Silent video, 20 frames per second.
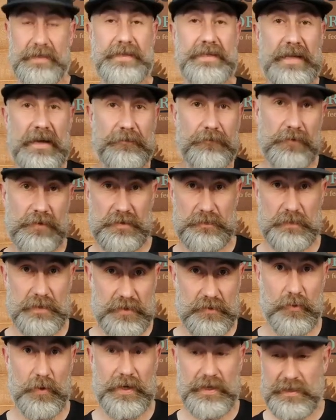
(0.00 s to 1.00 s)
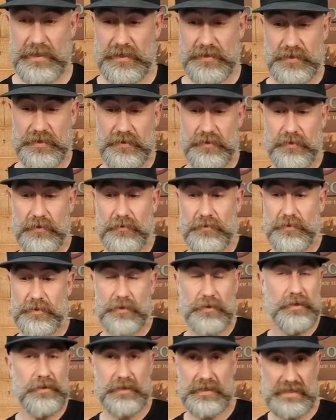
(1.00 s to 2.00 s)
The difference between the two,
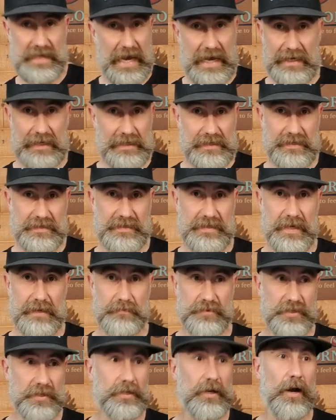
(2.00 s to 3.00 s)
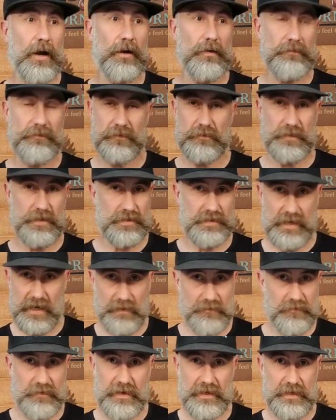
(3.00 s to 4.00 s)
they're exactly the same cigar from the
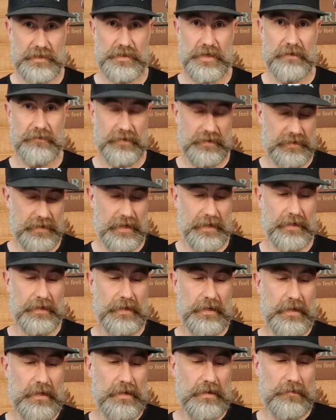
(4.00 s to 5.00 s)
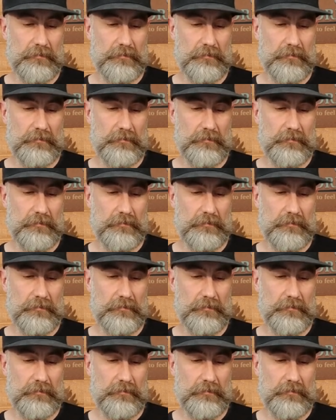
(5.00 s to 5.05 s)
same vintage, everything.